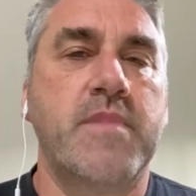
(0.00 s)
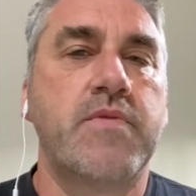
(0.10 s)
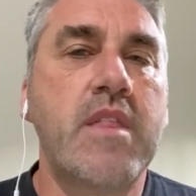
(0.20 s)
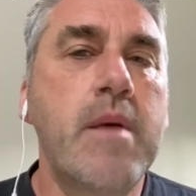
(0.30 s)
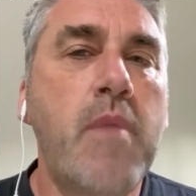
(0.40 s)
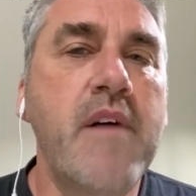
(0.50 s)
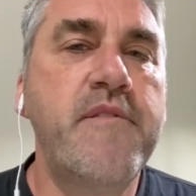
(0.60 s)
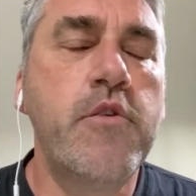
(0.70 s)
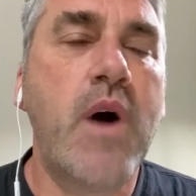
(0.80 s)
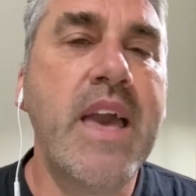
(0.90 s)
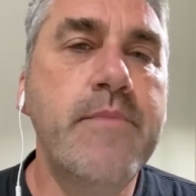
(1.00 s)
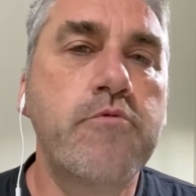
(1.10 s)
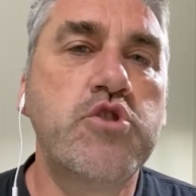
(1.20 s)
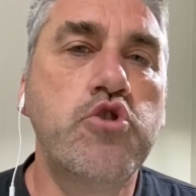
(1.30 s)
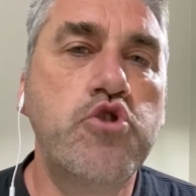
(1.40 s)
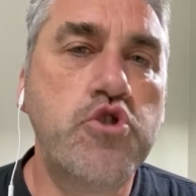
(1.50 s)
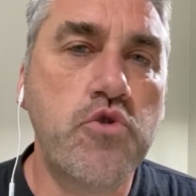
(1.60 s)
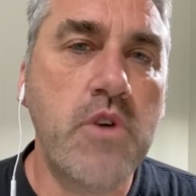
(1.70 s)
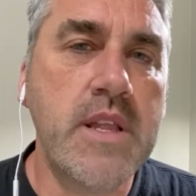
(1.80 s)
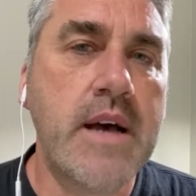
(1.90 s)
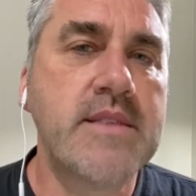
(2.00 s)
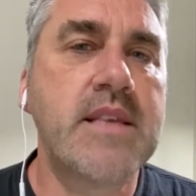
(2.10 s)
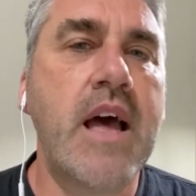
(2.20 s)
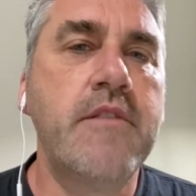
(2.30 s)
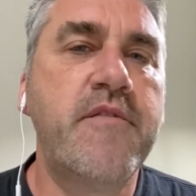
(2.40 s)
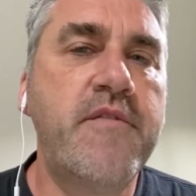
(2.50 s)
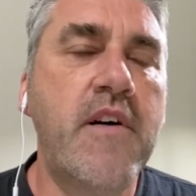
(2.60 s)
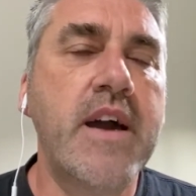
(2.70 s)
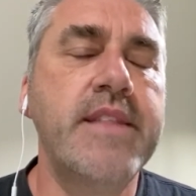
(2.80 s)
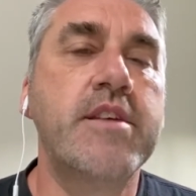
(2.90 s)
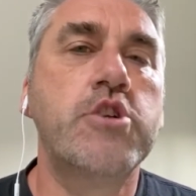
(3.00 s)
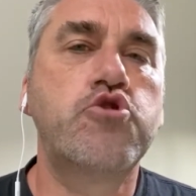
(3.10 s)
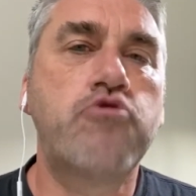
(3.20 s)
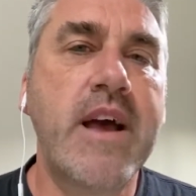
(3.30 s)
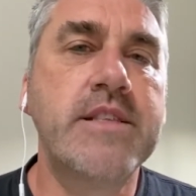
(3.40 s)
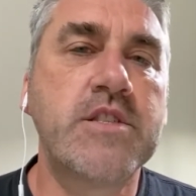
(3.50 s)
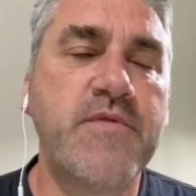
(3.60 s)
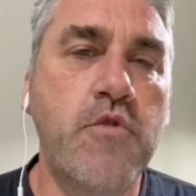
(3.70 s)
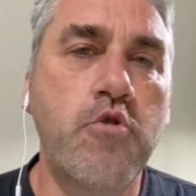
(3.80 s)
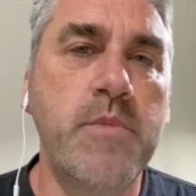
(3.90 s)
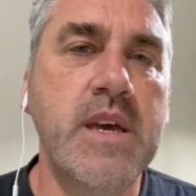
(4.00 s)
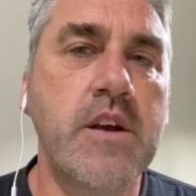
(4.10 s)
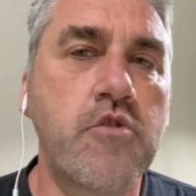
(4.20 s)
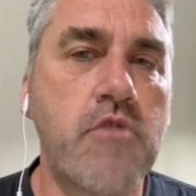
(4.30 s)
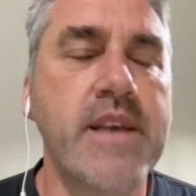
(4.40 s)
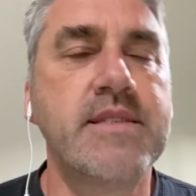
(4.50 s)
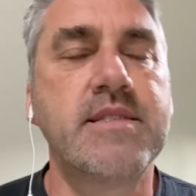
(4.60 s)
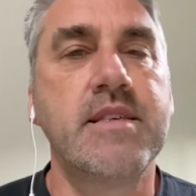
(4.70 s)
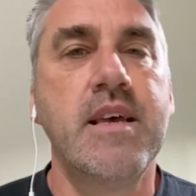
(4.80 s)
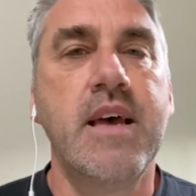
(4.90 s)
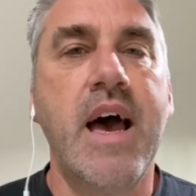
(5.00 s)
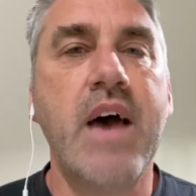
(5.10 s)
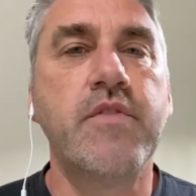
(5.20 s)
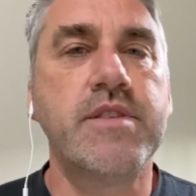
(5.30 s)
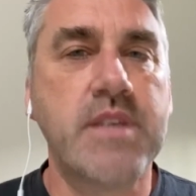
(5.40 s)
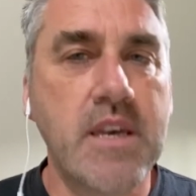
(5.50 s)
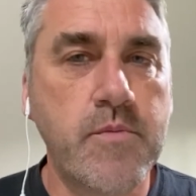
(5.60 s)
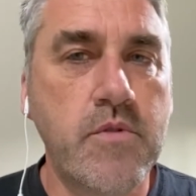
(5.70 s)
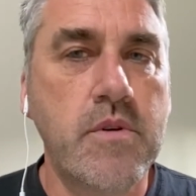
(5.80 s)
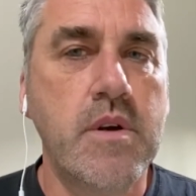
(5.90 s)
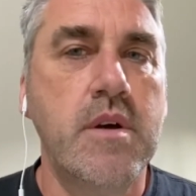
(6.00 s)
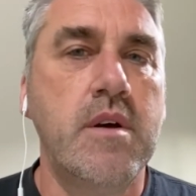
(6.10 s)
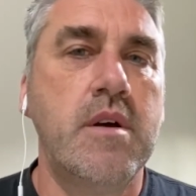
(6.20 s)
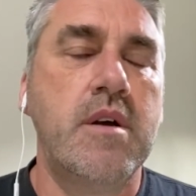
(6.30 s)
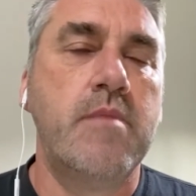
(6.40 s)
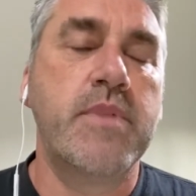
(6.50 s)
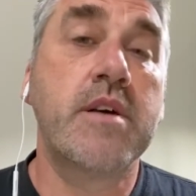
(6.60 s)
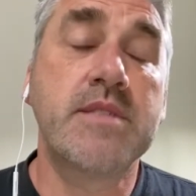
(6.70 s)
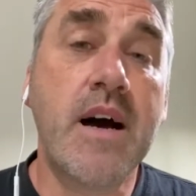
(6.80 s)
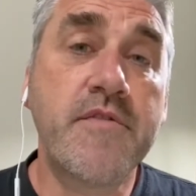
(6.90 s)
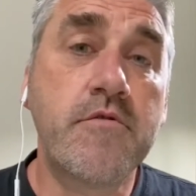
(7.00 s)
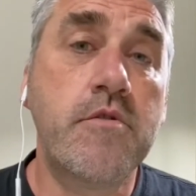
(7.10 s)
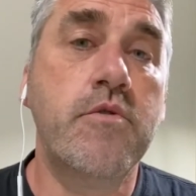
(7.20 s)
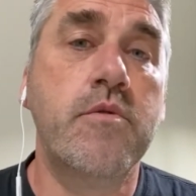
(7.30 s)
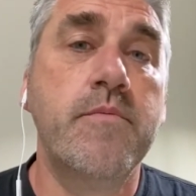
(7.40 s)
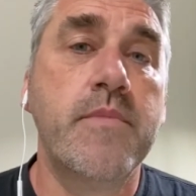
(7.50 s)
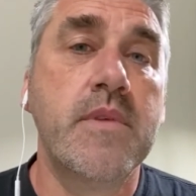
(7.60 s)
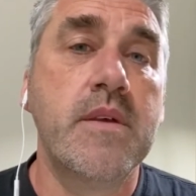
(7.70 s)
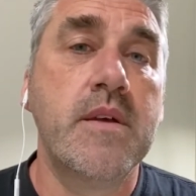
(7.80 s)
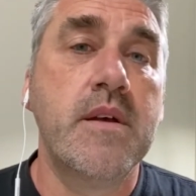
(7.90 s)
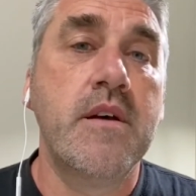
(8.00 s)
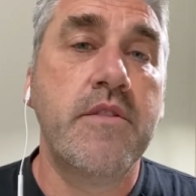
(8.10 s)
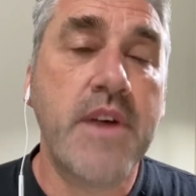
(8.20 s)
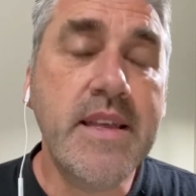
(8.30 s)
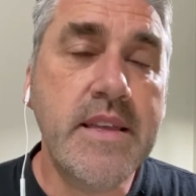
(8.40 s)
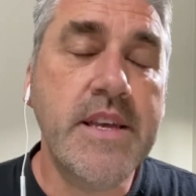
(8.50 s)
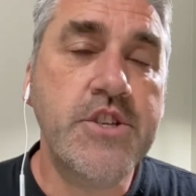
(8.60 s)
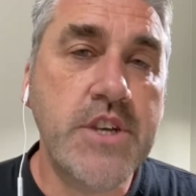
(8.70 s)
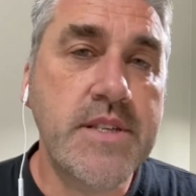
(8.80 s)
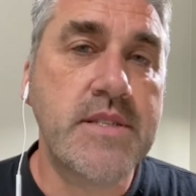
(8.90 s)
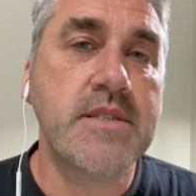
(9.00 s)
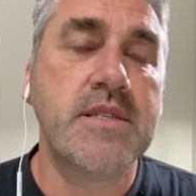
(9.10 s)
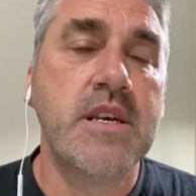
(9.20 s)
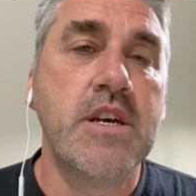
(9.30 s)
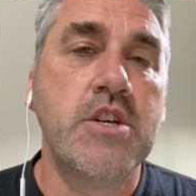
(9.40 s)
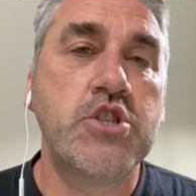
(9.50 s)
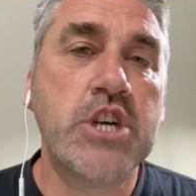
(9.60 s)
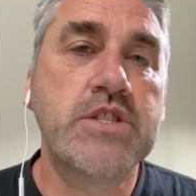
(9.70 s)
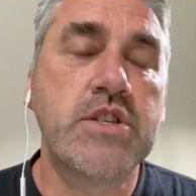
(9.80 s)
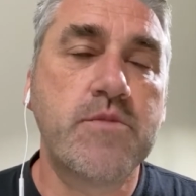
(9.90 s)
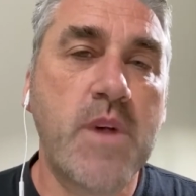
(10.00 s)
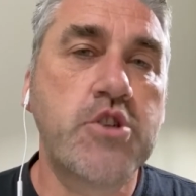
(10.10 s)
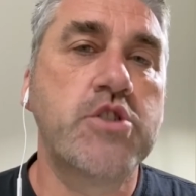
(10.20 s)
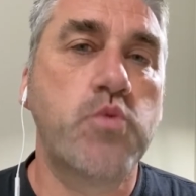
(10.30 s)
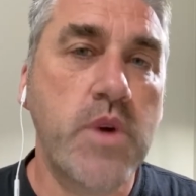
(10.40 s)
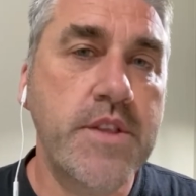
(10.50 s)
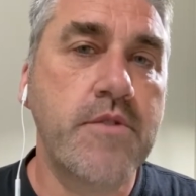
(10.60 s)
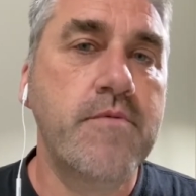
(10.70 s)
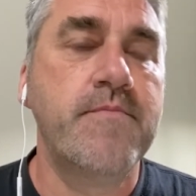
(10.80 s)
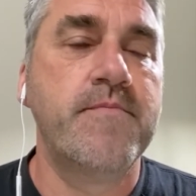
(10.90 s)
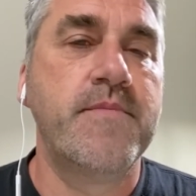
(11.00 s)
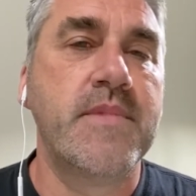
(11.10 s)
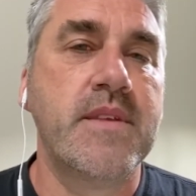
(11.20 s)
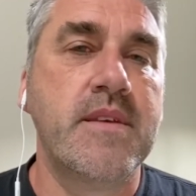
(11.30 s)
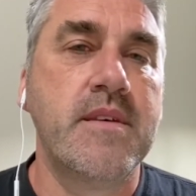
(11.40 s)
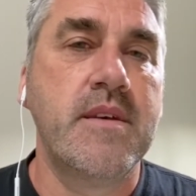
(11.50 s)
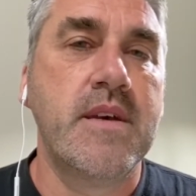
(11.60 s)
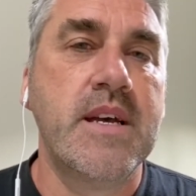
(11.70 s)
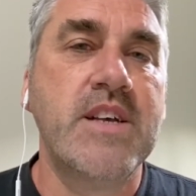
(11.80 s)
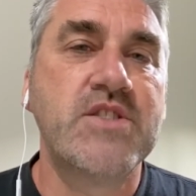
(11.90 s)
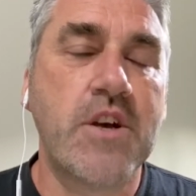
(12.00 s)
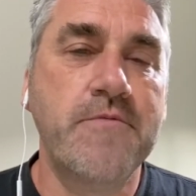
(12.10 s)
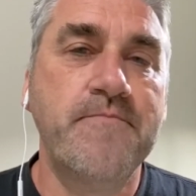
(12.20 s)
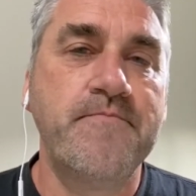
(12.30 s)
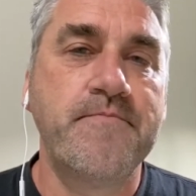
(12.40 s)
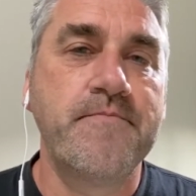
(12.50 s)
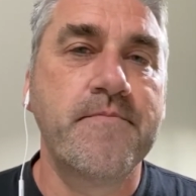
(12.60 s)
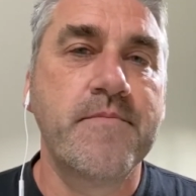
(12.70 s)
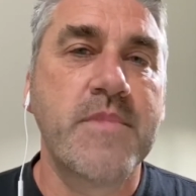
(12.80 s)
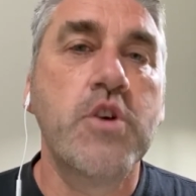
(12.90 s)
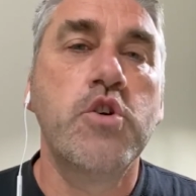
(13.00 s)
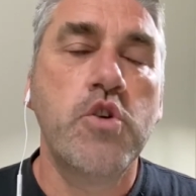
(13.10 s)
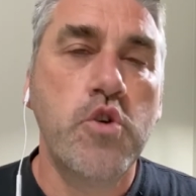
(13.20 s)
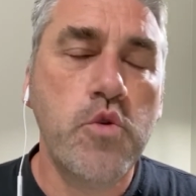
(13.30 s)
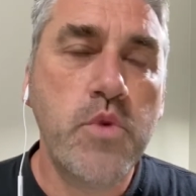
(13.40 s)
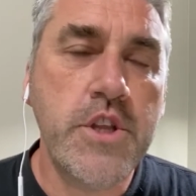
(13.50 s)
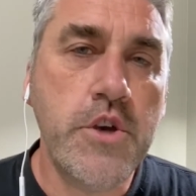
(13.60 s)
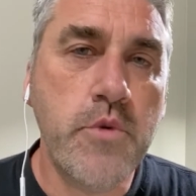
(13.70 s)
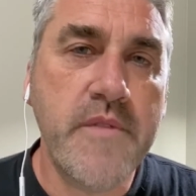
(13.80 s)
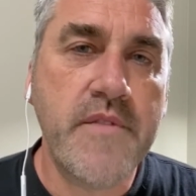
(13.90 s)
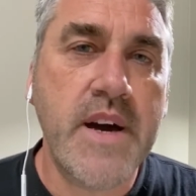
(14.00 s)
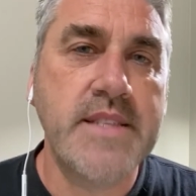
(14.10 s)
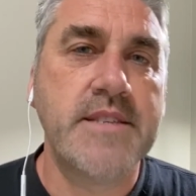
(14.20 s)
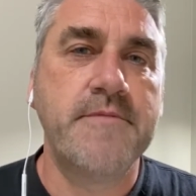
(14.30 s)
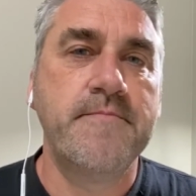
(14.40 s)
that they might feel able to join us and find transforming grace at the table. Because after all, they need Jesus just as much as we do. So, who will you invite?